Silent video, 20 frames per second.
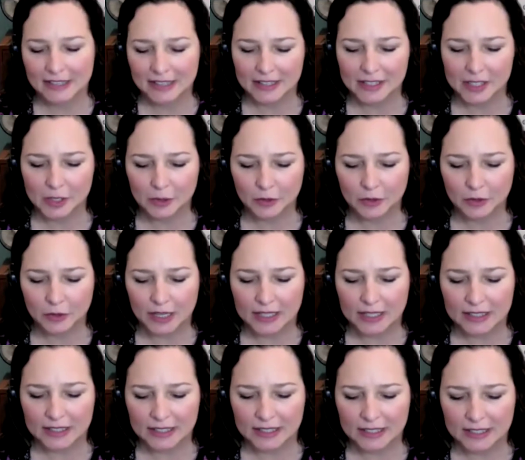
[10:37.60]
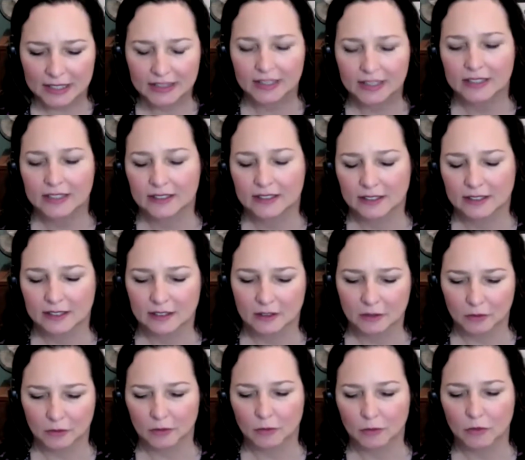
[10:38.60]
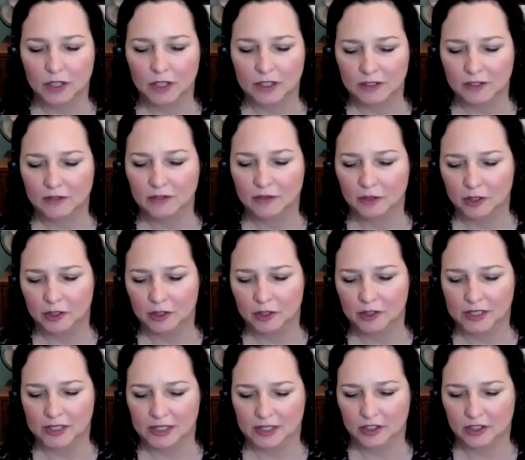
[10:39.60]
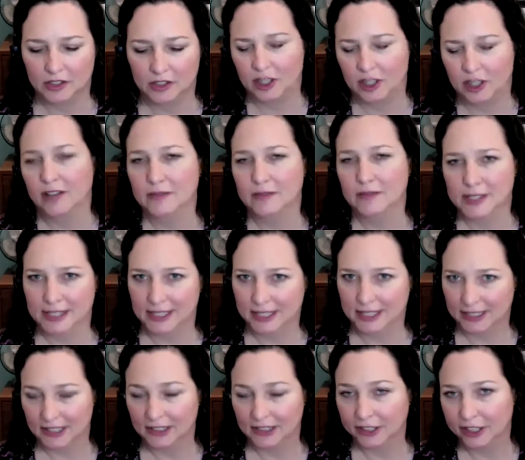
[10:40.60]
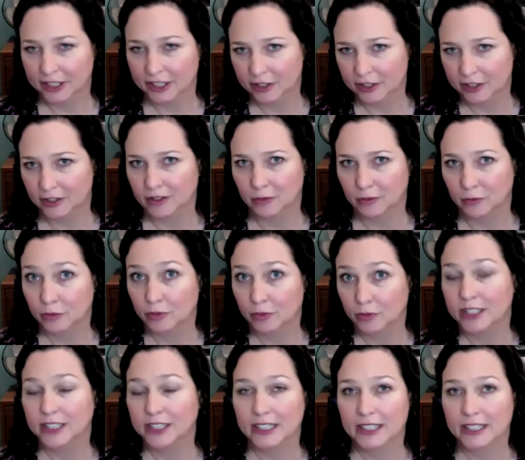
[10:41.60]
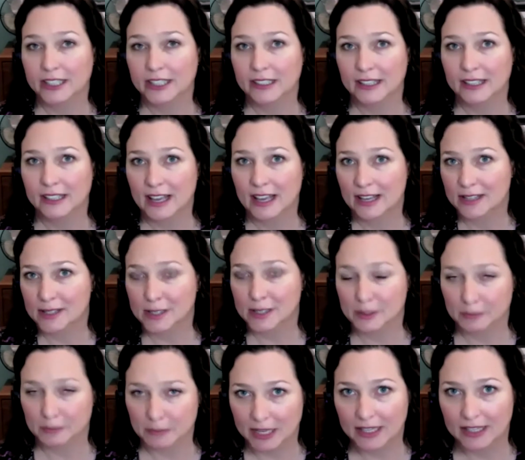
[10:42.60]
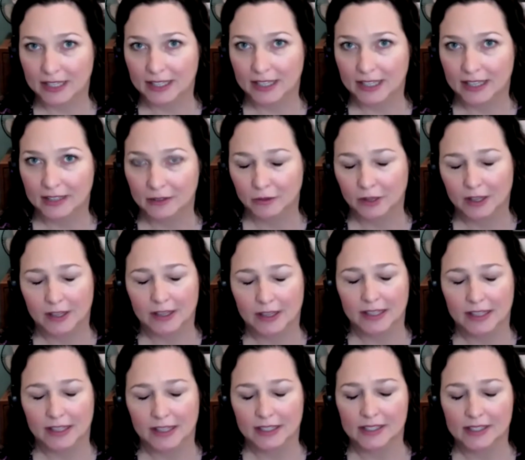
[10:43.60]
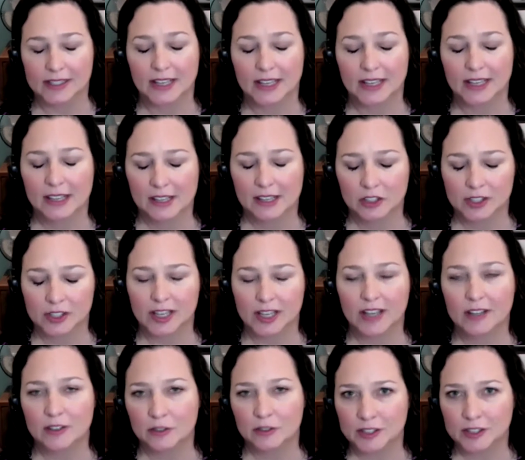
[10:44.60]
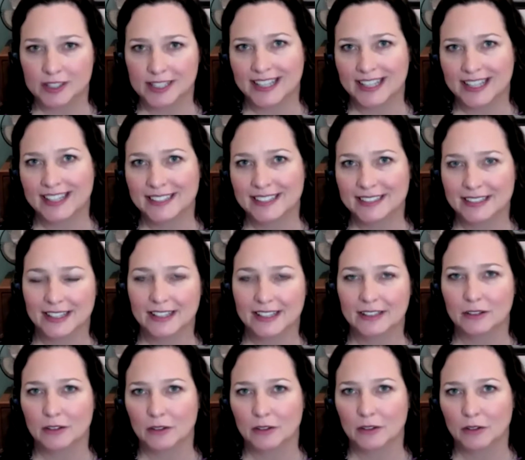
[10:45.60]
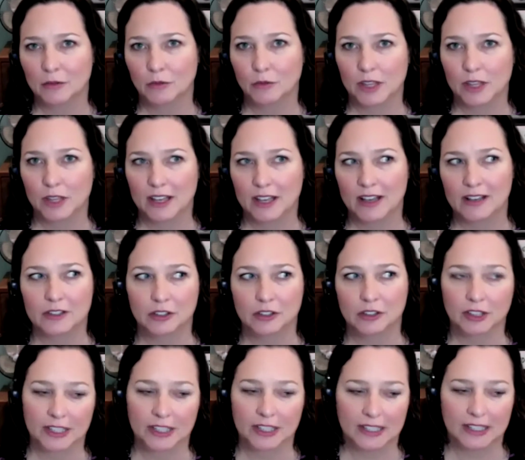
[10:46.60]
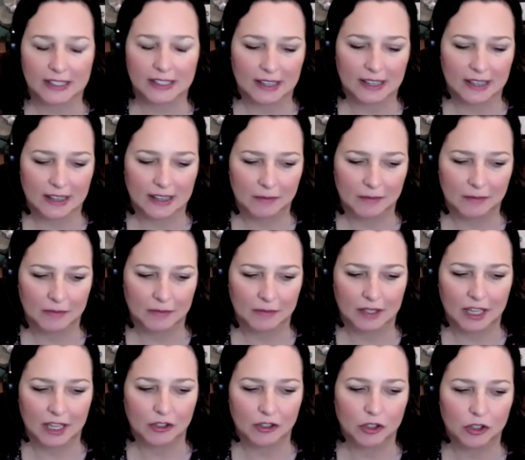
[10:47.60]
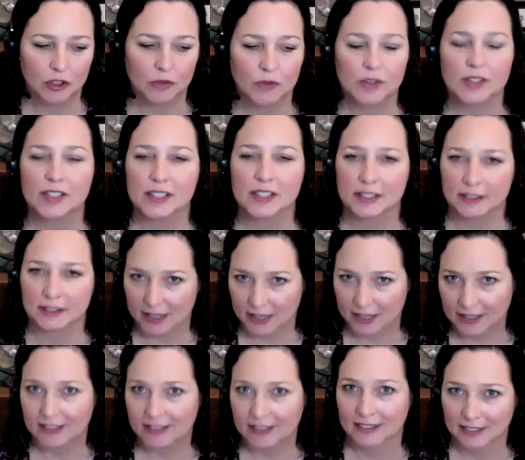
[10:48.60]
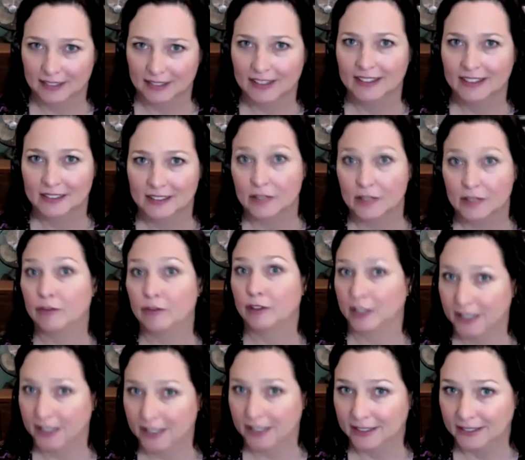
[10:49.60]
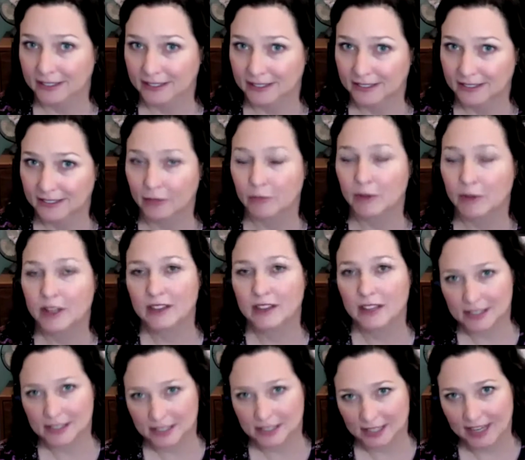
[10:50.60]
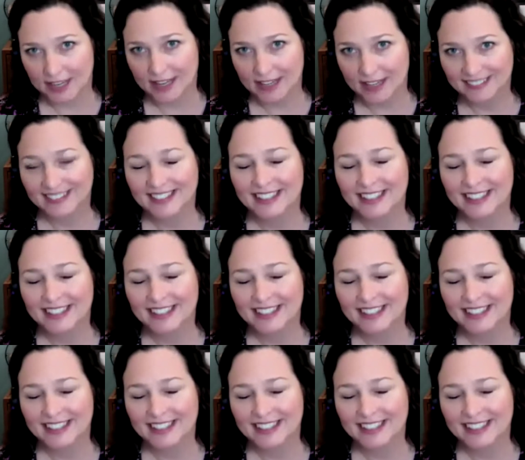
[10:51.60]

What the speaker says: So I think that one of the first shifts that a leader really has to make and is just understanding that we actually can choose to think differently than we think today.